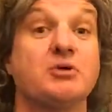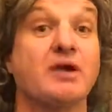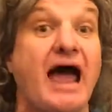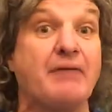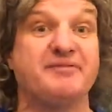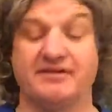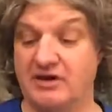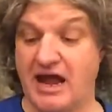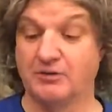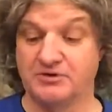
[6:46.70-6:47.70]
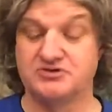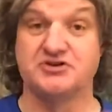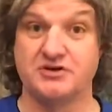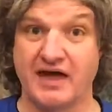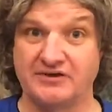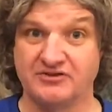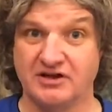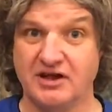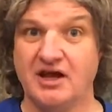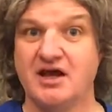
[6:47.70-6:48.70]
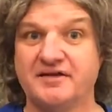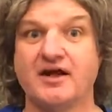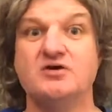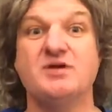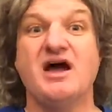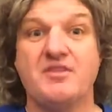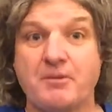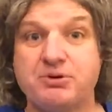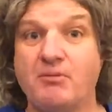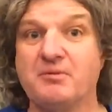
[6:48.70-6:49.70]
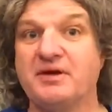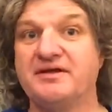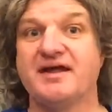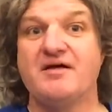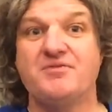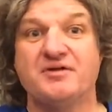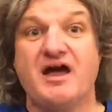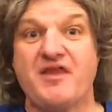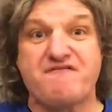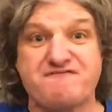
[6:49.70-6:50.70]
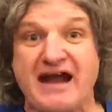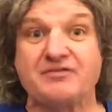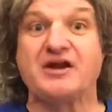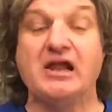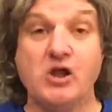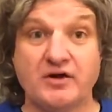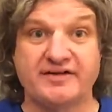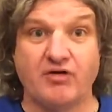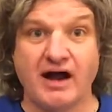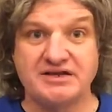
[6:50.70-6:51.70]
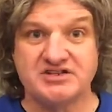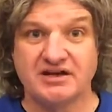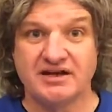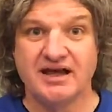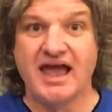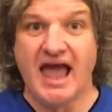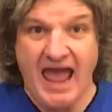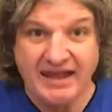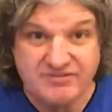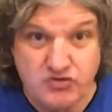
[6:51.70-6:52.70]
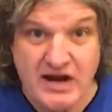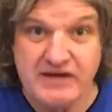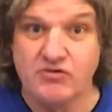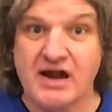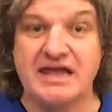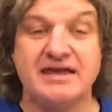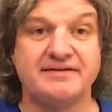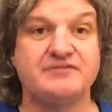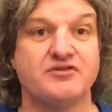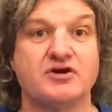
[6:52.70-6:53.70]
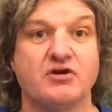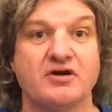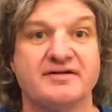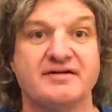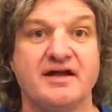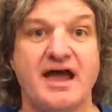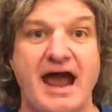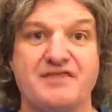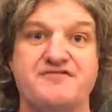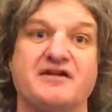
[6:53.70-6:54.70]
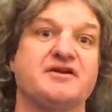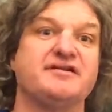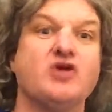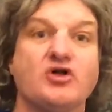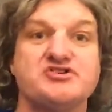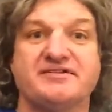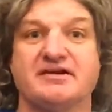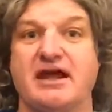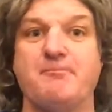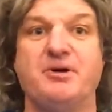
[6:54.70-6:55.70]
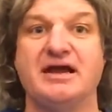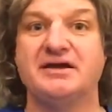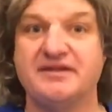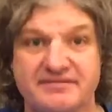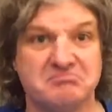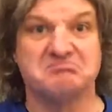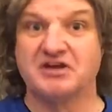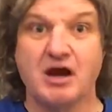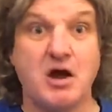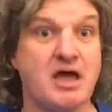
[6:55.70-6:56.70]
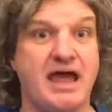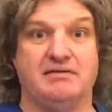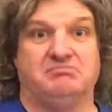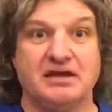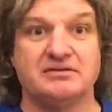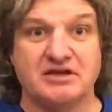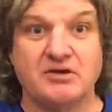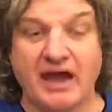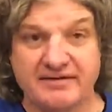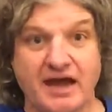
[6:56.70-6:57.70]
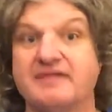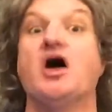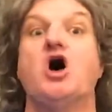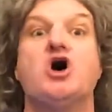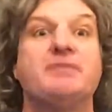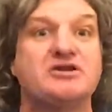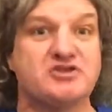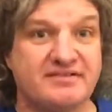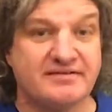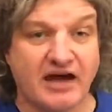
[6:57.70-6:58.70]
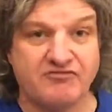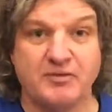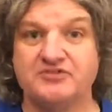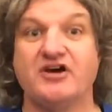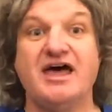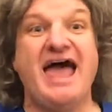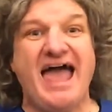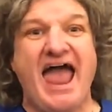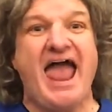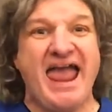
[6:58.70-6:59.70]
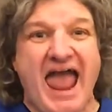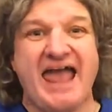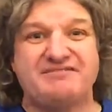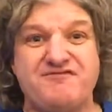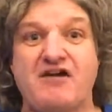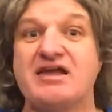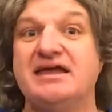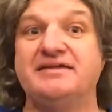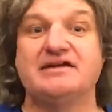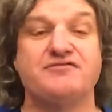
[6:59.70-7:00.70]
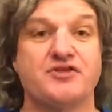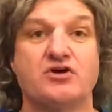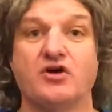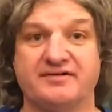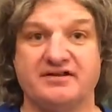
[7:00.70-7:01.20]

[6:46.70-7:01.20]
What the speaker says: will absolutely help you to do that. So the problem is that the fact that it looks right is really, really easy for the crooks. And the fact that it's not just a company, it is, in the UK's case, Her Majesty's government. It's very easy for the crooks to